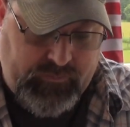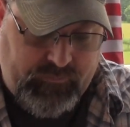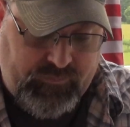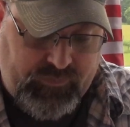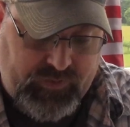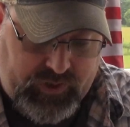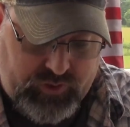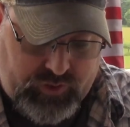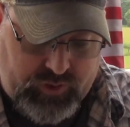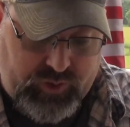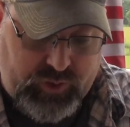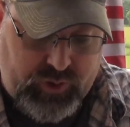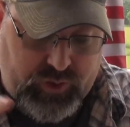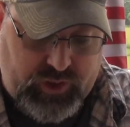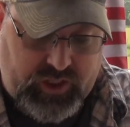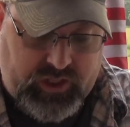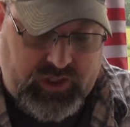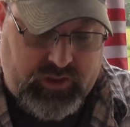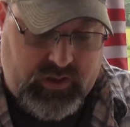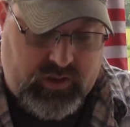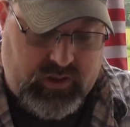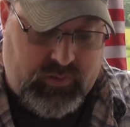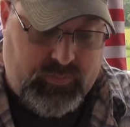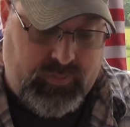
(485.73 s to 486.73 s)
this is
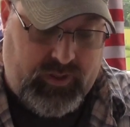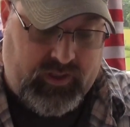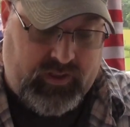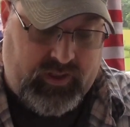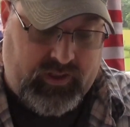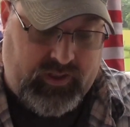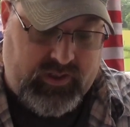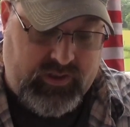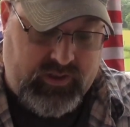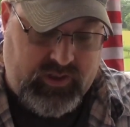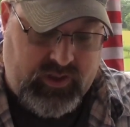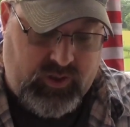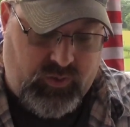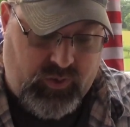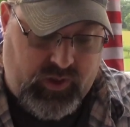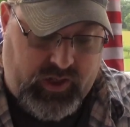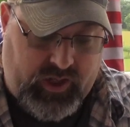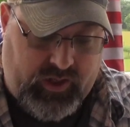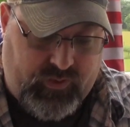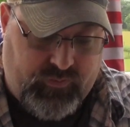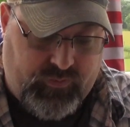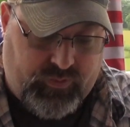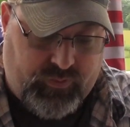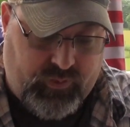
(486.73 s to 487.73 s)
Jesus speaking, it's in
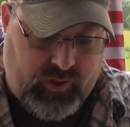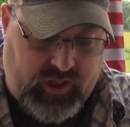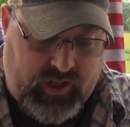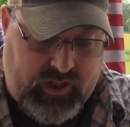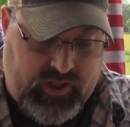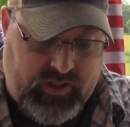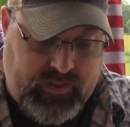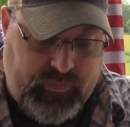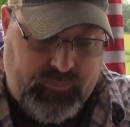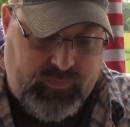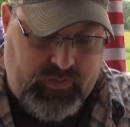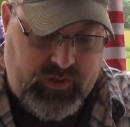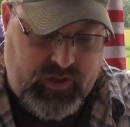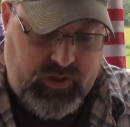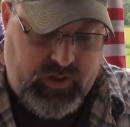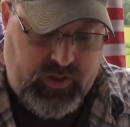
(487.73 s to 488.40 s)
red, Friend,